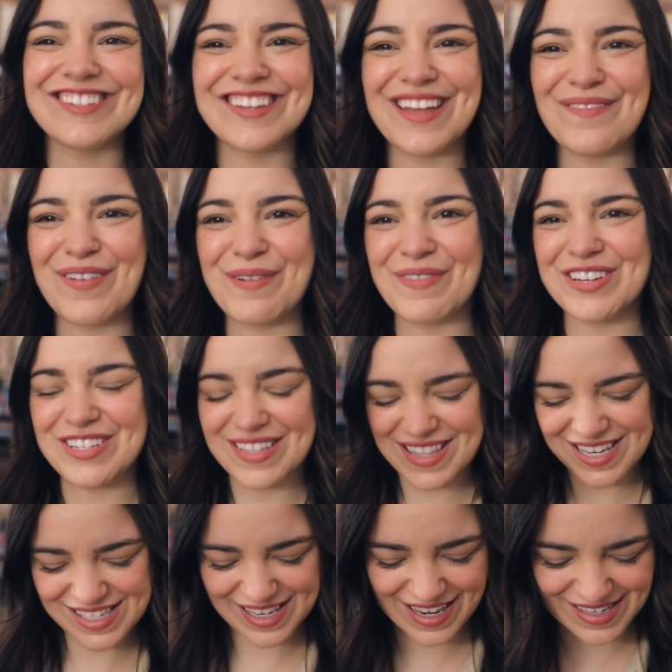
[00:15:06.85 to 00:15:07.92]
She gave me a bunch of
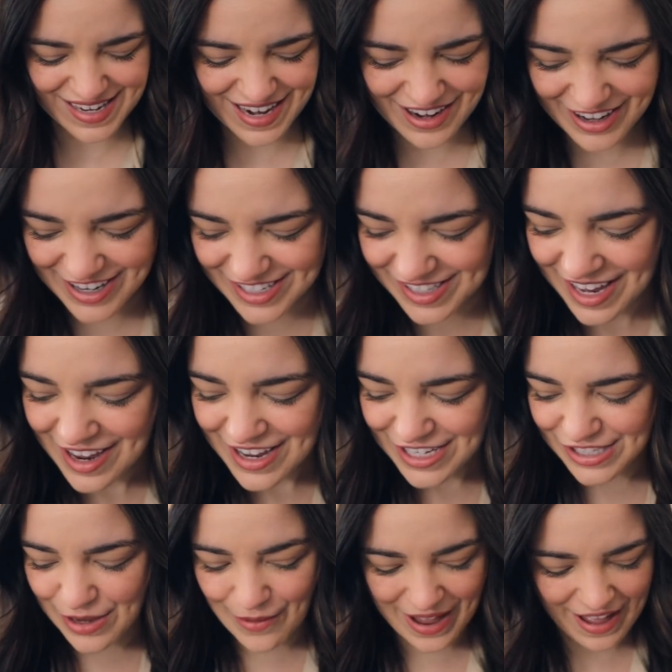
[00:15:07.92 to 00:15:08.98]
these containers.
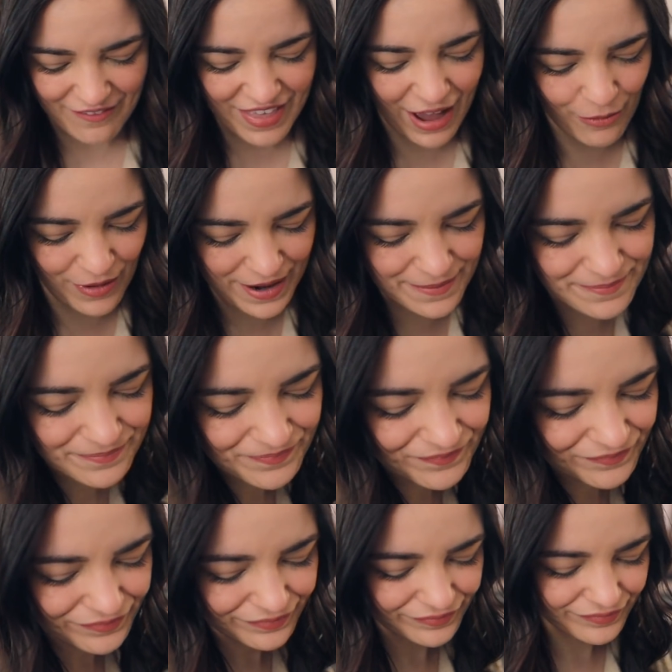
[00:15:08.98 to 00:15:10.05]
So I have that one.
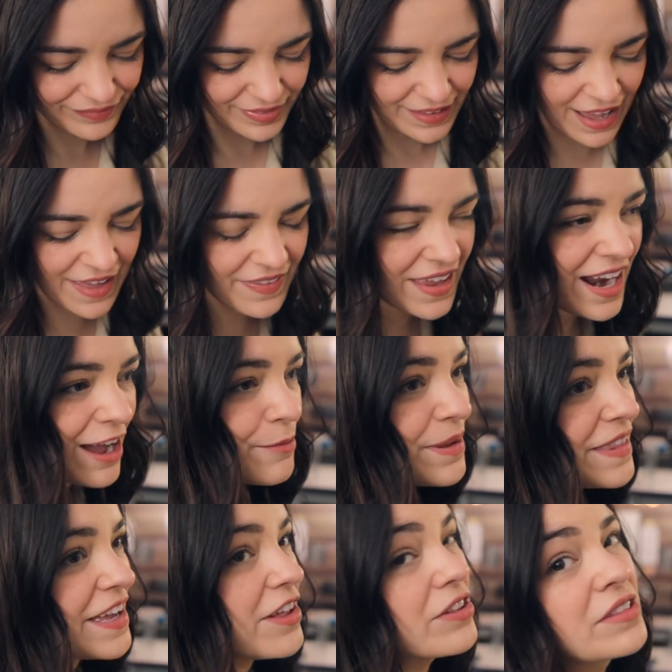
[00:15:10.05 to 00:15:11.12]
And then I've
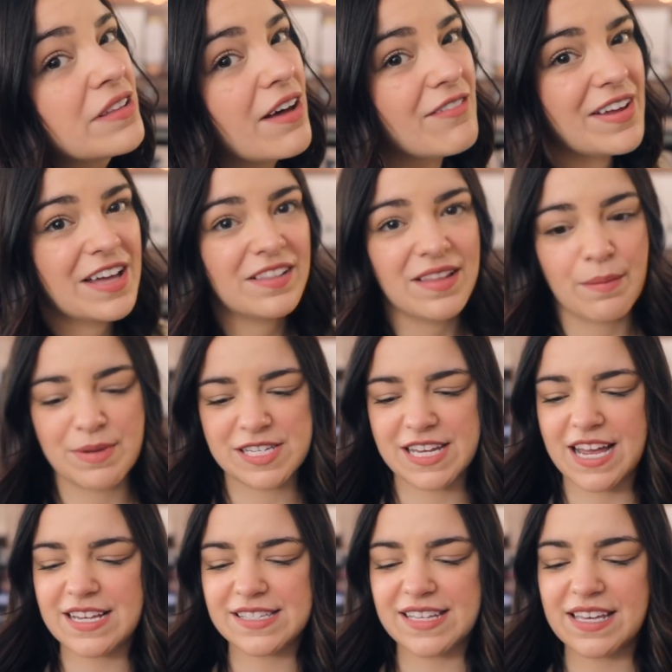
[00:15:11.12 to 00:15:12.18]
been like loving
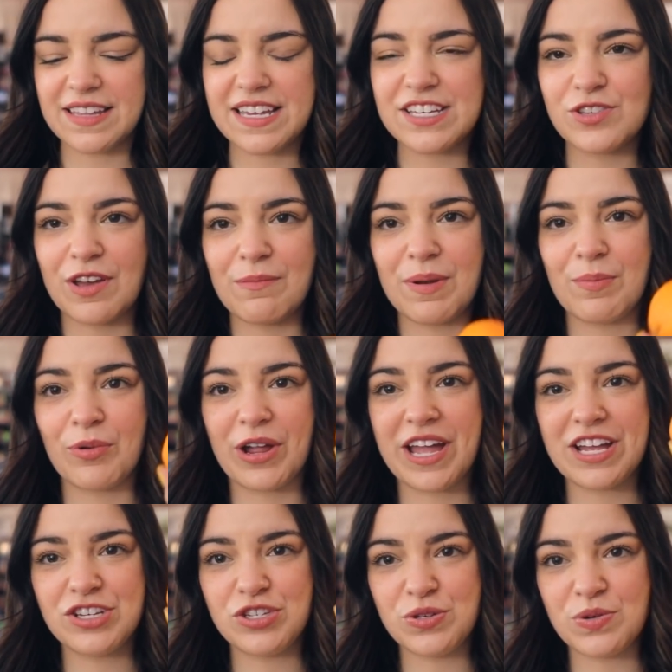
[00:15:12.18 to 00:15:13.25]
clementines lately. So I've been
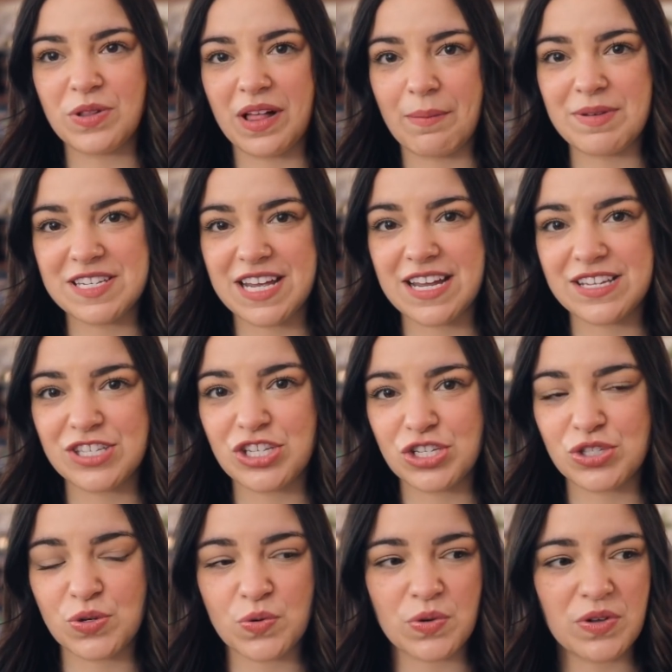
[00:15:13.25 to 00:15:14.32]
bringing two clementines
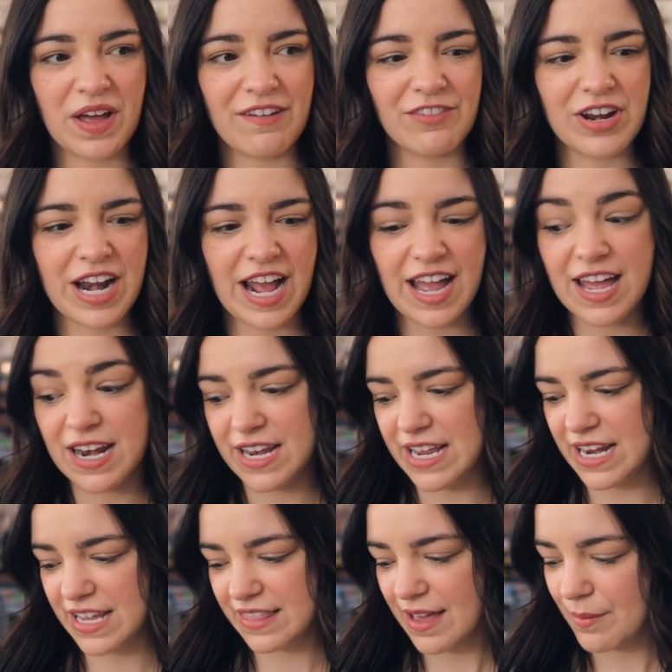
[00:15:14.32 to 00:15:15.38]
to school every day and
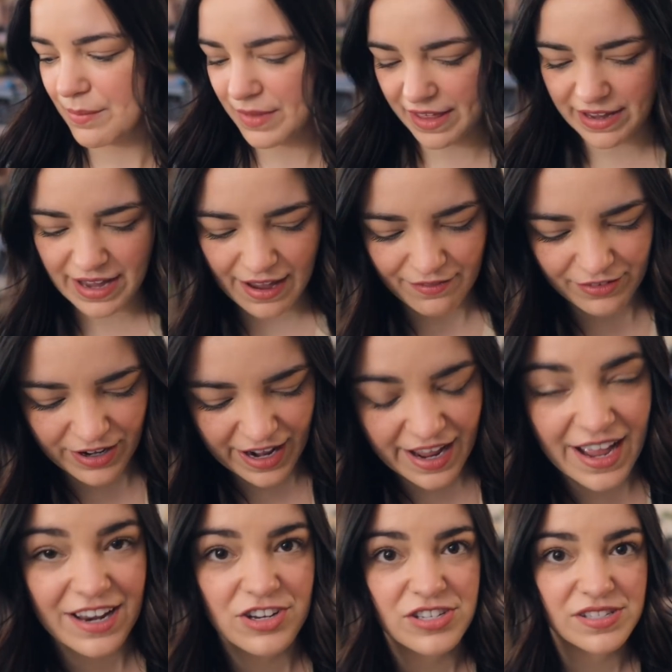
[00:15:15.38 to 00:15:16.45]
eating them like every
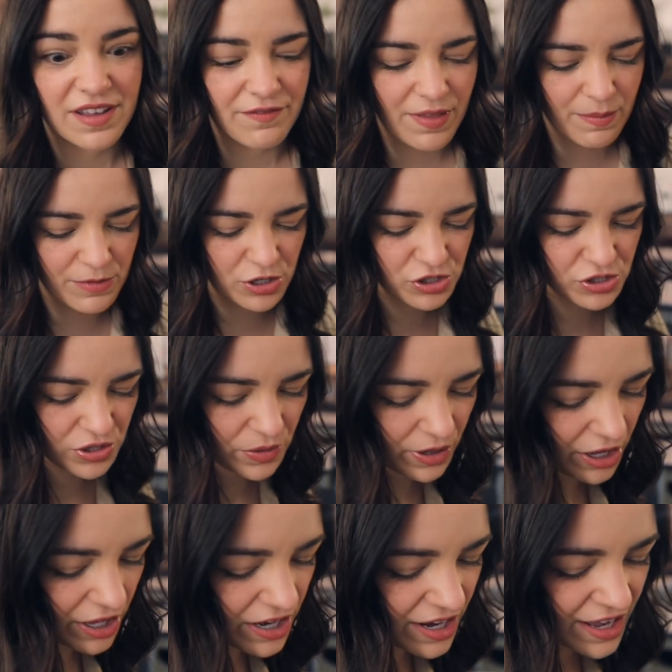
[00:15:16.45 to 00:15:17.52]
day. I just love them. They're so
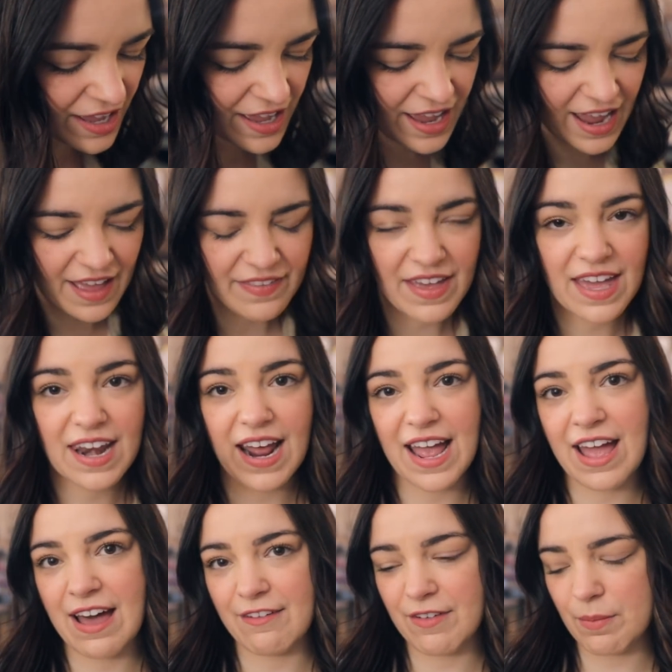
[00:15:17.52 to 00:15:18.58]
good. And then I
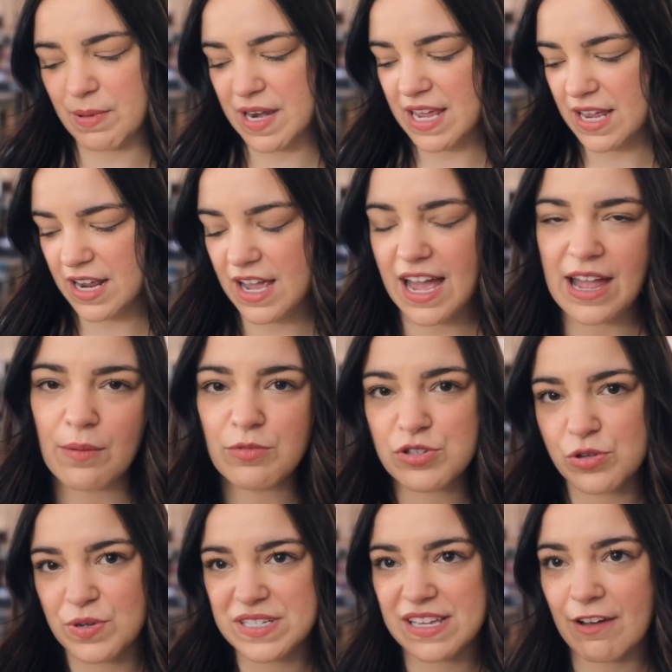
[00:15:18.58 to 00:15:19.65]
have a banana. I
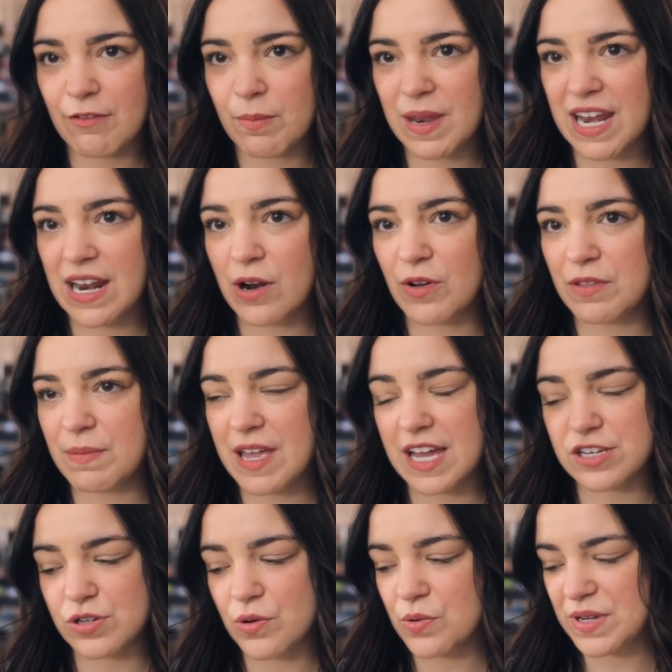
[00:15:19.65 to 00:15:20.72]
almost always have a banana with me.
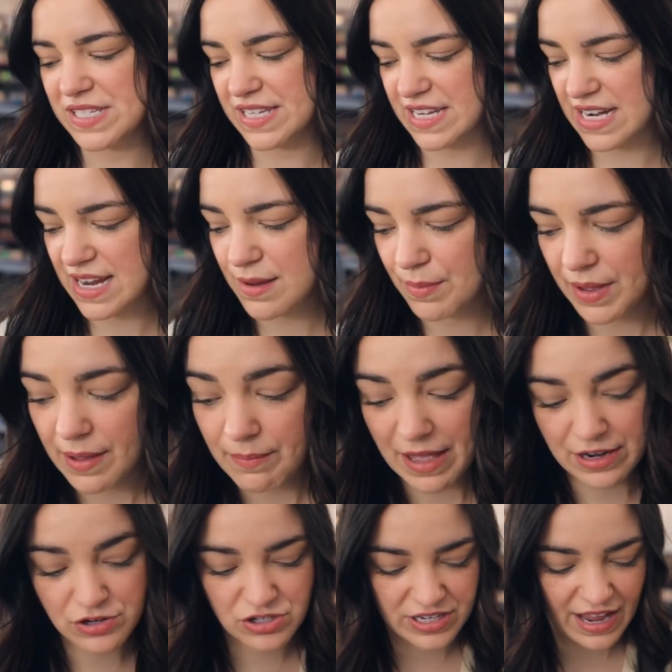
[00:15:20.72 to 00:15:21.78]
I don't always eat it, but
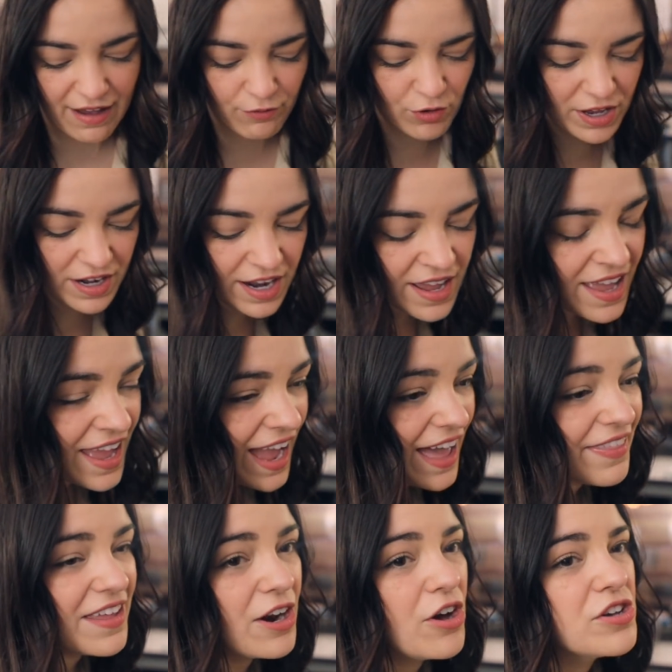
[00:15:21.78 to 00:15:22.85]
I usually have one.
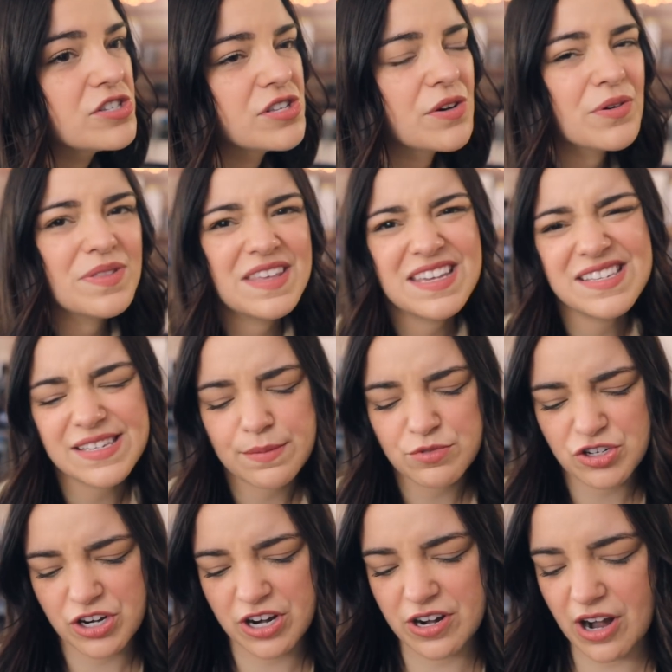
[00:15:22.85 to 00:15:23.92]
And then also these I'm
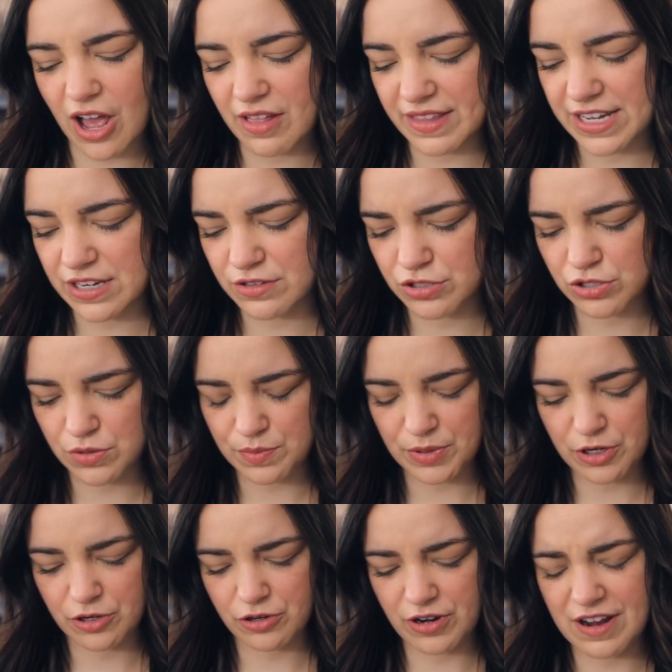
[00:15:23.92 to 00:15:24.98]
sure are not like
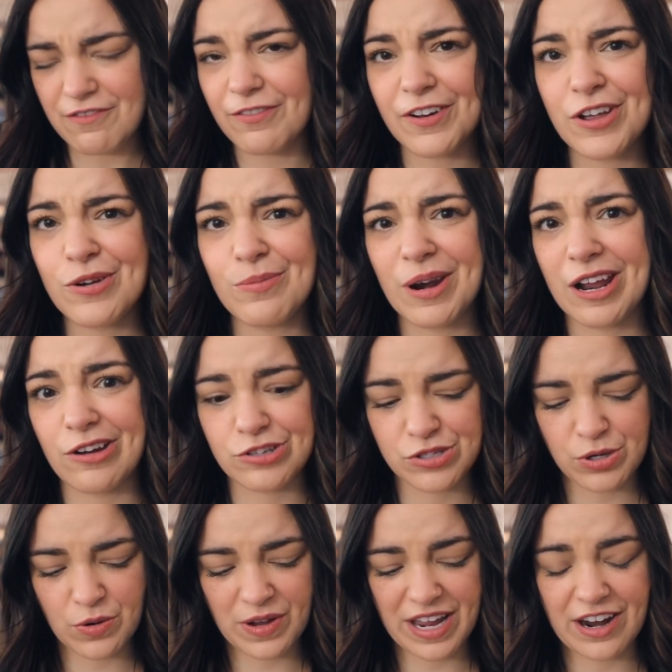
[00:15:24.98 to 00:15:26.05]
super great for you, but I
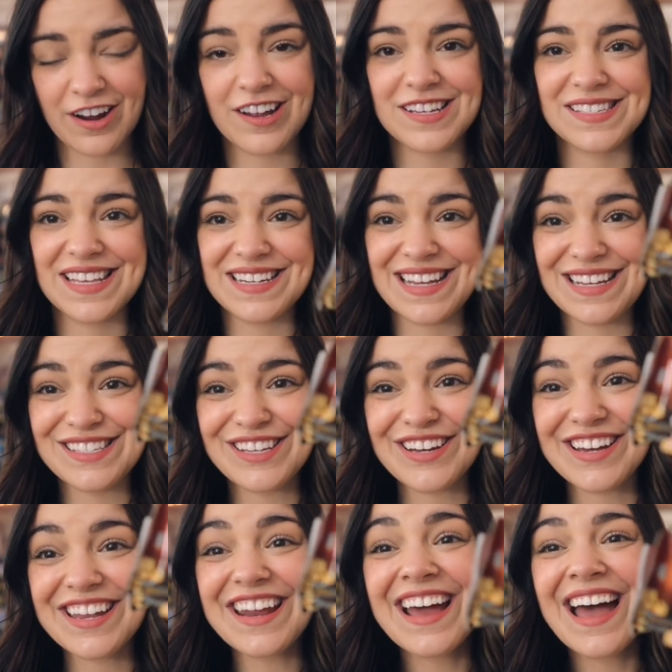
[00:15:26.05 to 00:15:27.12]
also don't care because they taste
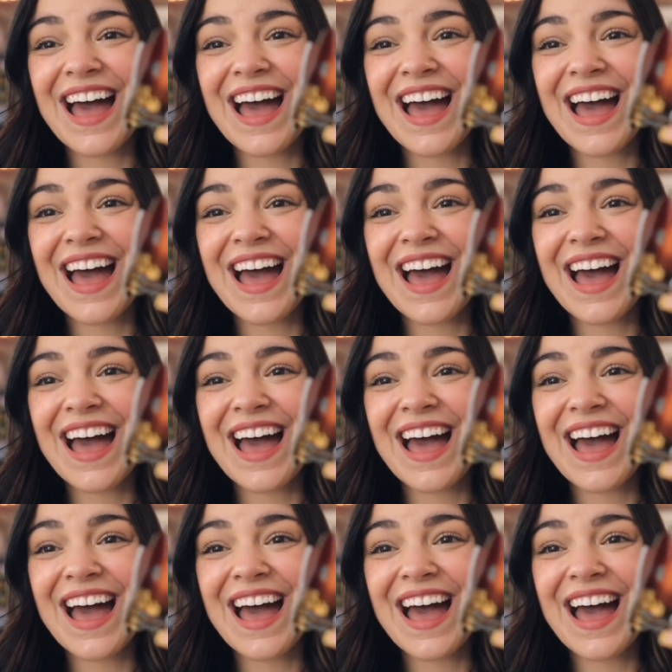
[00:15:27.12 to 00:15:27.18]
good.